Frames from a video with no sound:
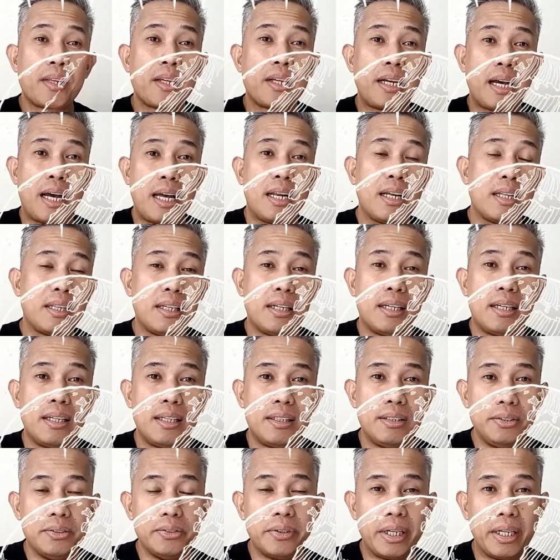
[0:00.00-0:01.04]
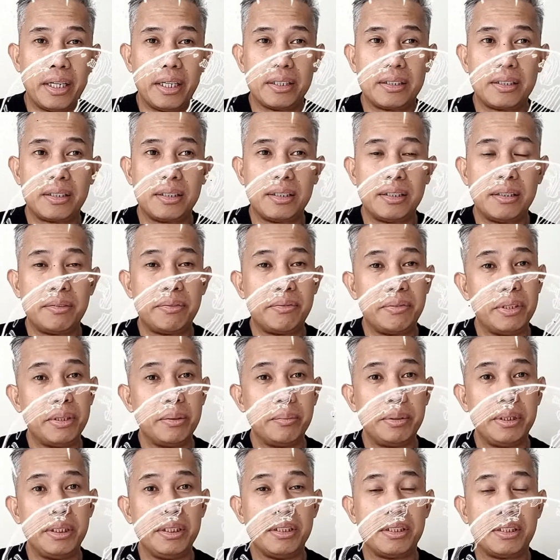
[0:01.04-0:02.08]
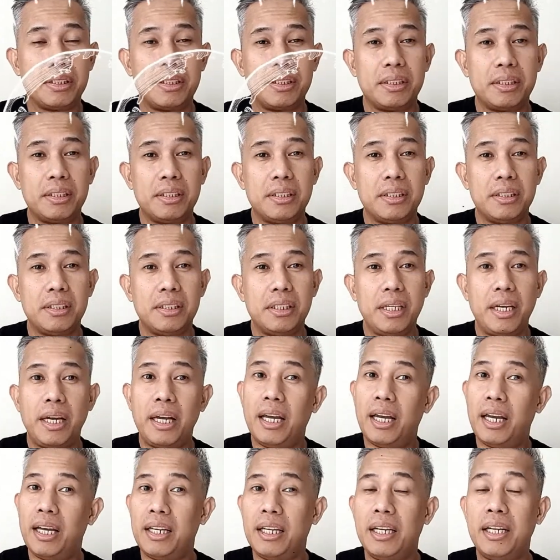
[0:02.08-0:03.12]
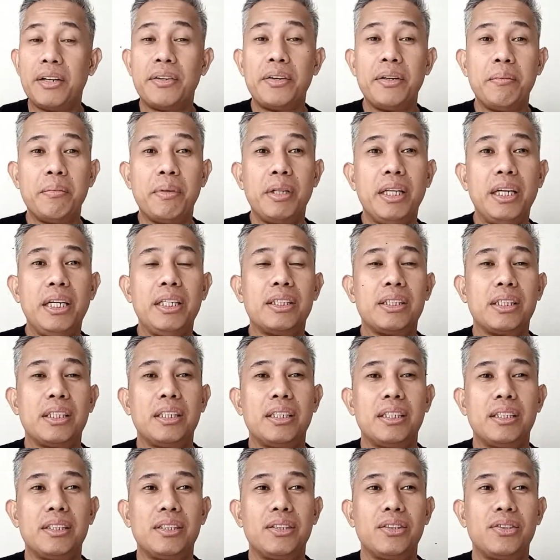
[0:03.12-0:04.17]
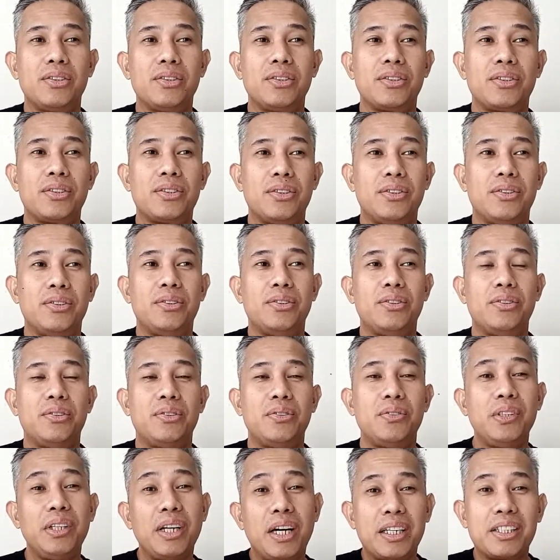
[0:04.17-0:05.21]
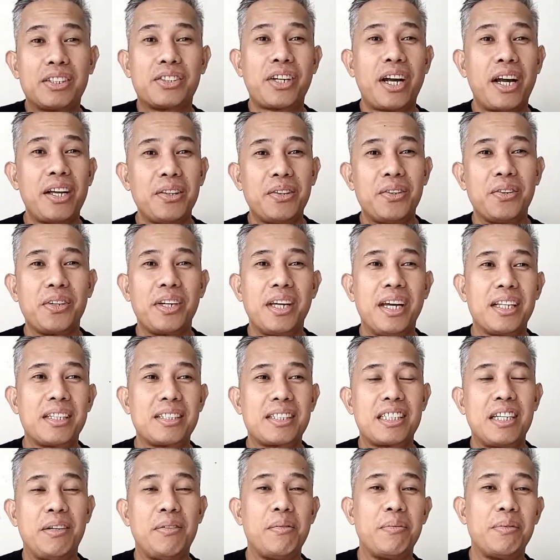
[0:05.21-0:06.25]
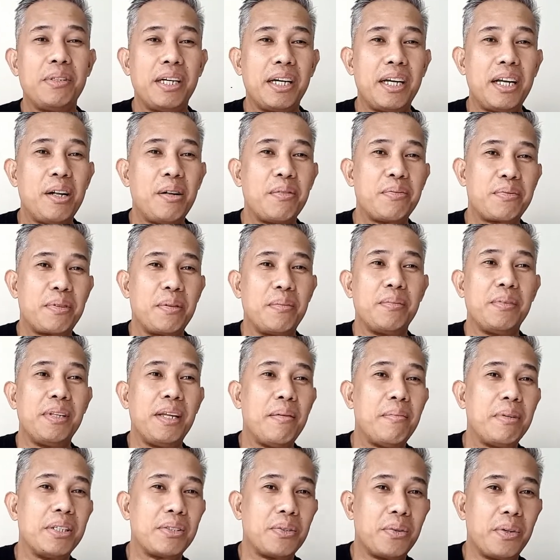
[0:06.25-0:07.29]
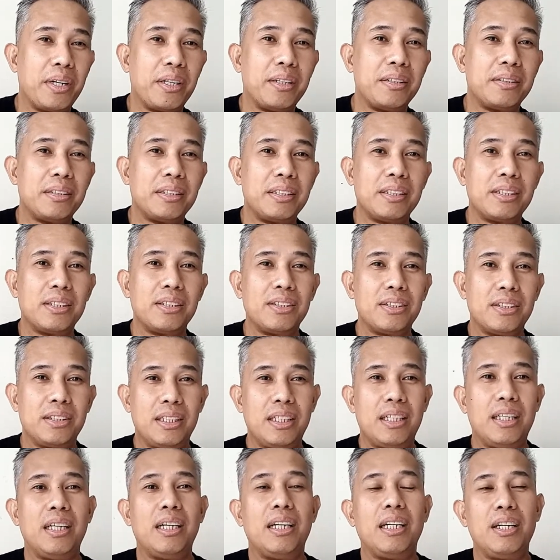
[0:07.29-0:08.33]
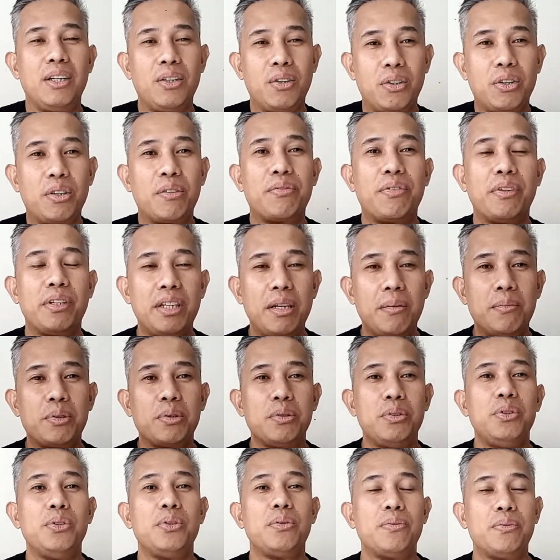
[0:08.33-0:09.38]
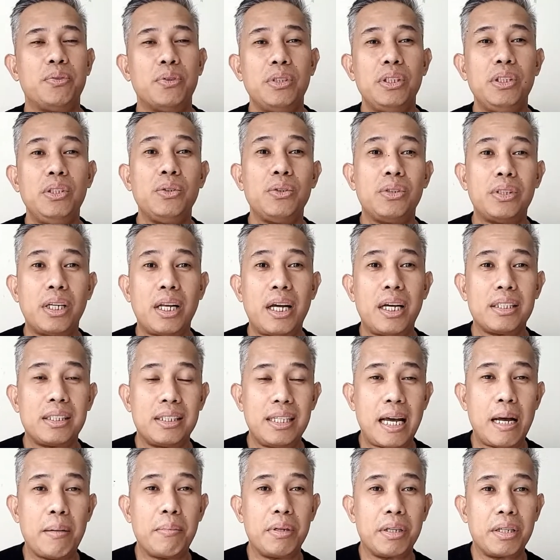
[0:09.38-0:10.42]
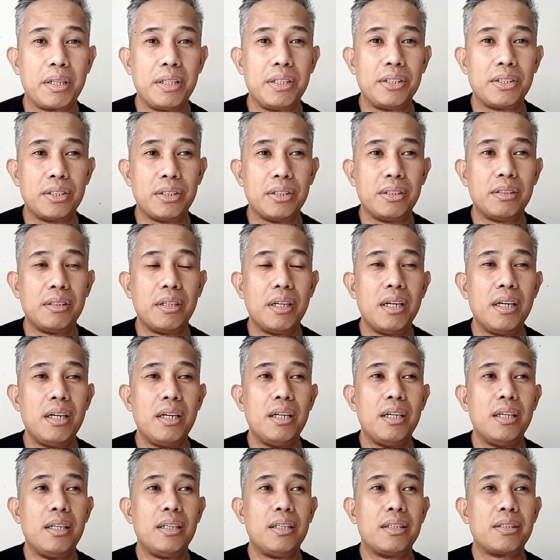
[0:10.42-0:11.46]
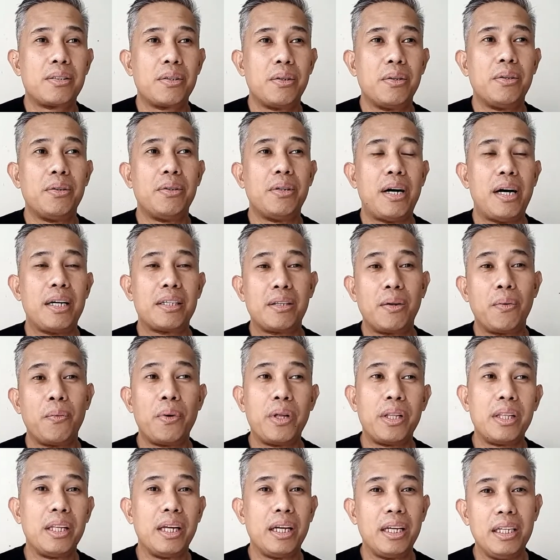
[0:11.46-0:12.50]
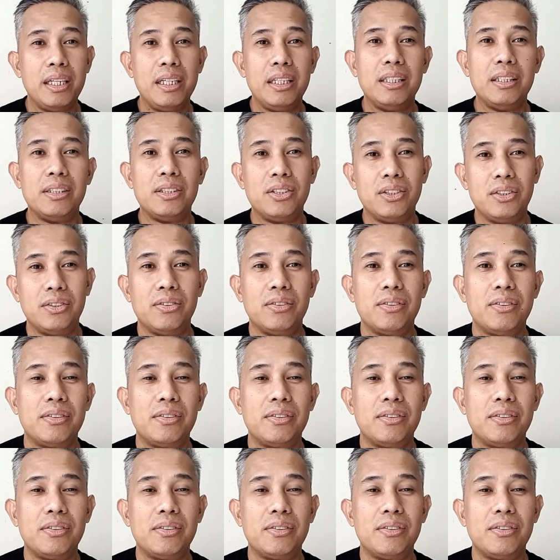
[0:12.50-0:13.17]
Canada, US, Philippines, and here in Malaysia. So we are trying to get some of the help from them as well, in order for them to fully utilize the application, so as and when they need it to.